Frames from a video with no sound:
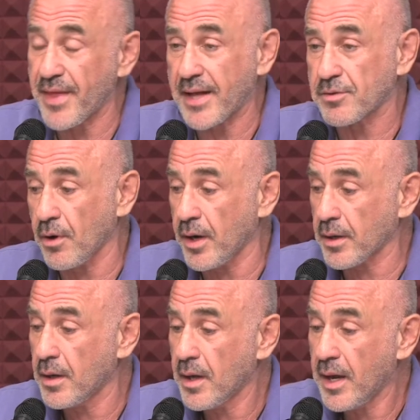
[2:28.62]
that dog,
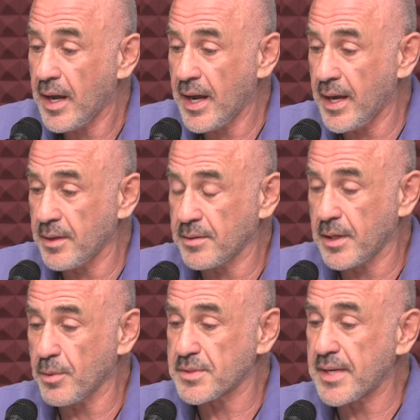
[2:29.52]
and he
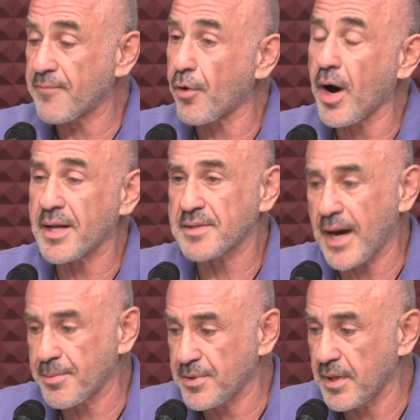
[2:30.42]
was sent for
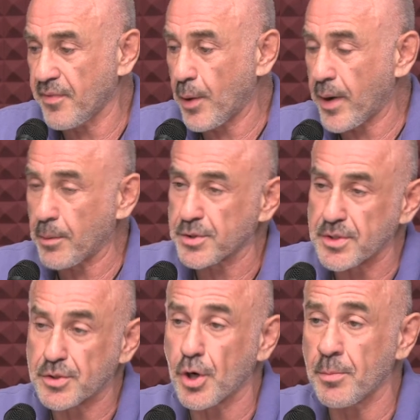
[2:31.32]
autopsy, they were able to
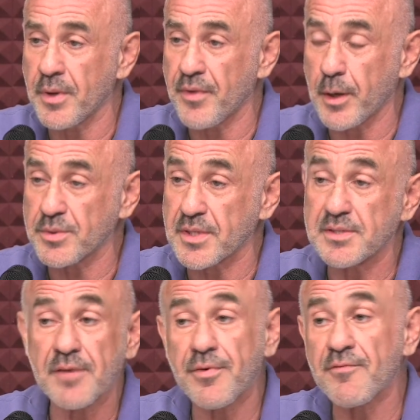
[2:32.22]
determine that it was a
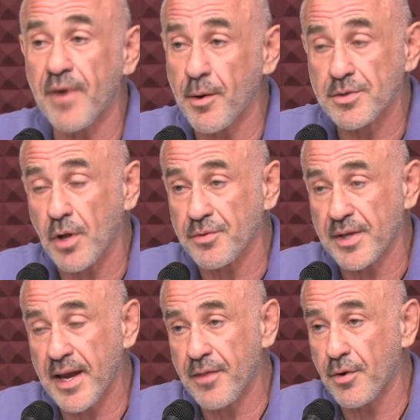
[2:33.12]
different virus
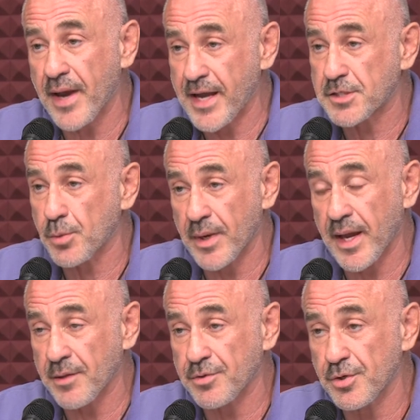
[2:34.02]
altogether,
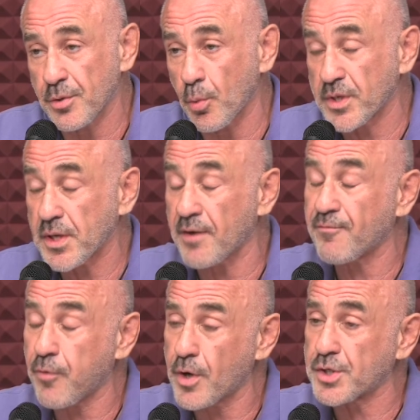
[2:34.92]
H3N2, which
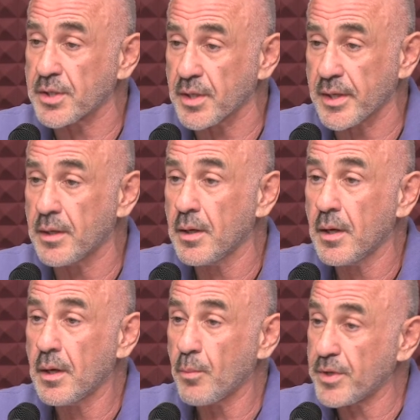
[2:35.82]
unfortunately
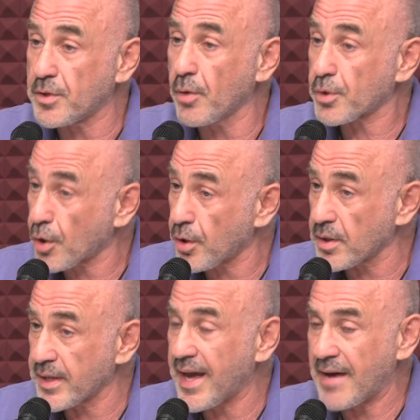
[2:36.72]
we don't
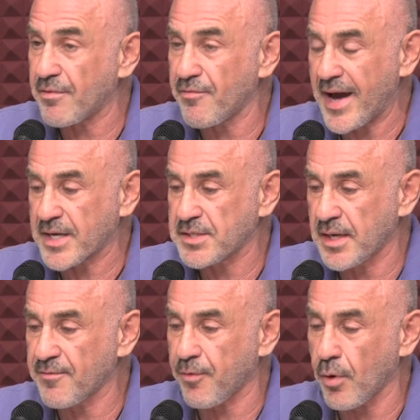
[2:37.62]
currently have a
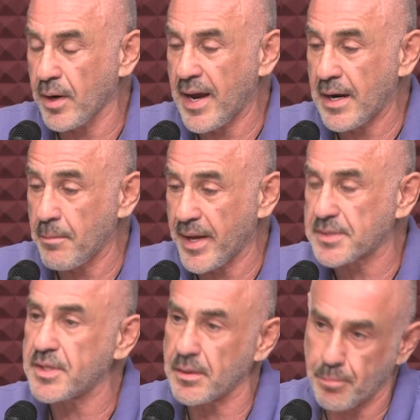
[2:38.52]
vaccine for, and it
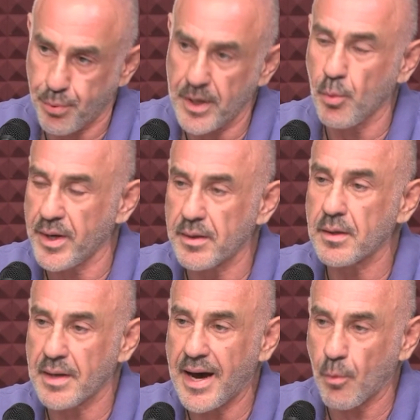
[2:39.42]
makes the pre-one
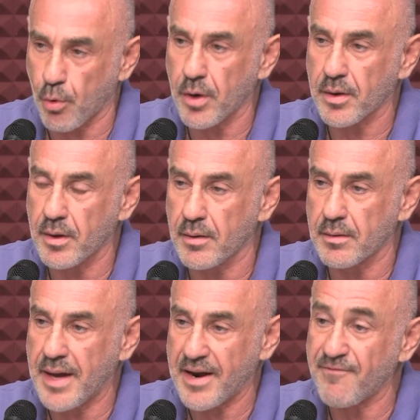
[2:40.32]
not
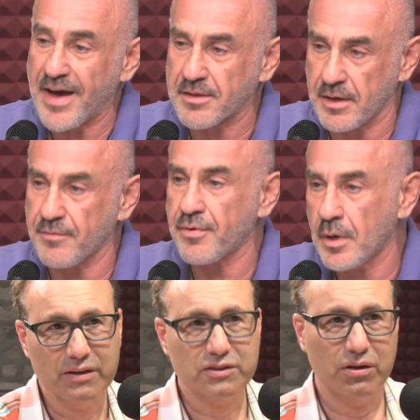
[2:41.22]
effective.
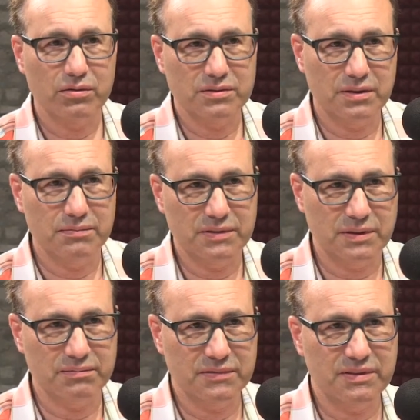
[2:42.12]
So to
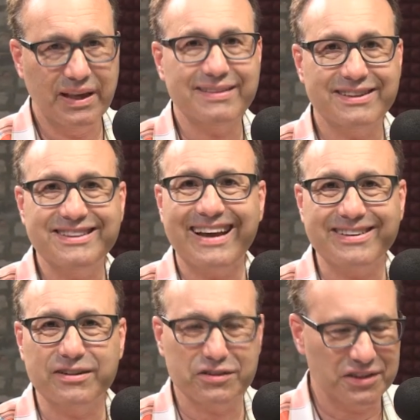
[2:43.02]
get the
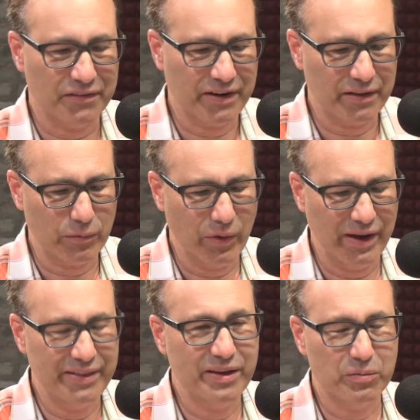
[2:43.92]
technical stuff out of the
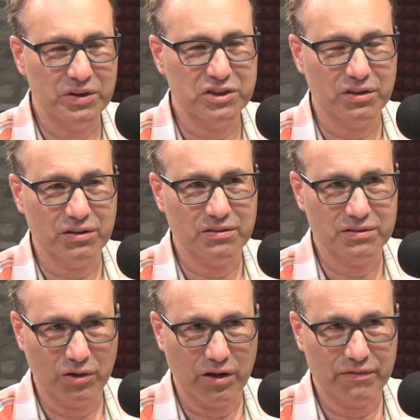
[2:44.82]
way, the original
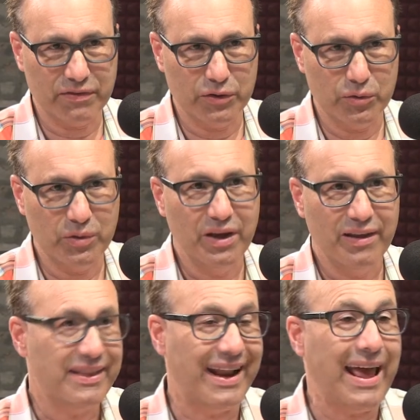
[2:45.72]
dog flu
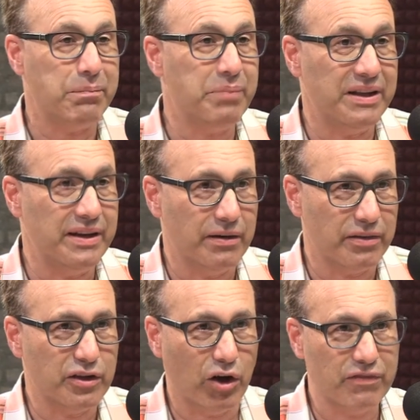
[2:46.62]
that had been here,
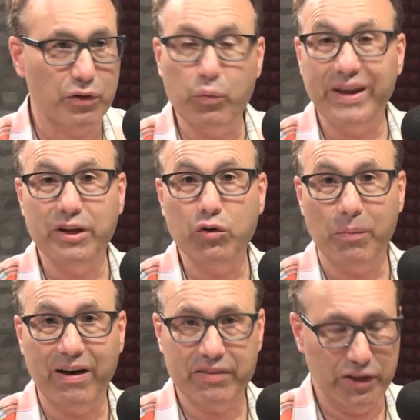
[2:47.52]
the dog flu we knew
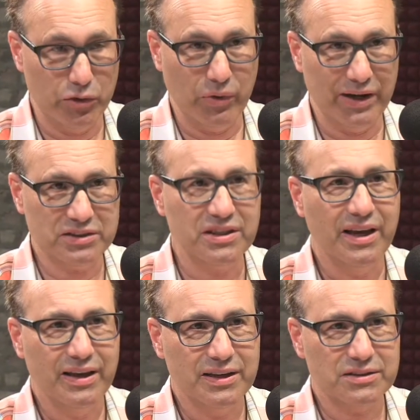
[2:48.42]
about in the U.S.,
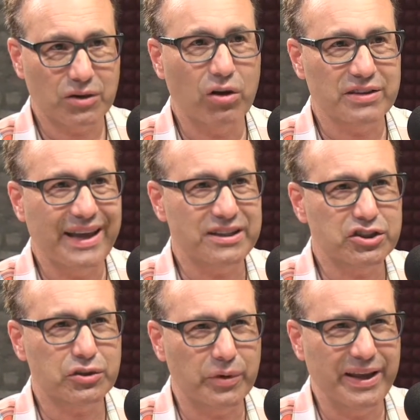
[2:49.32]
is called
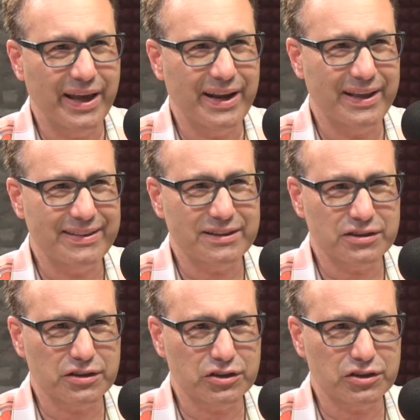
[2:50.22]
H3N8. That's the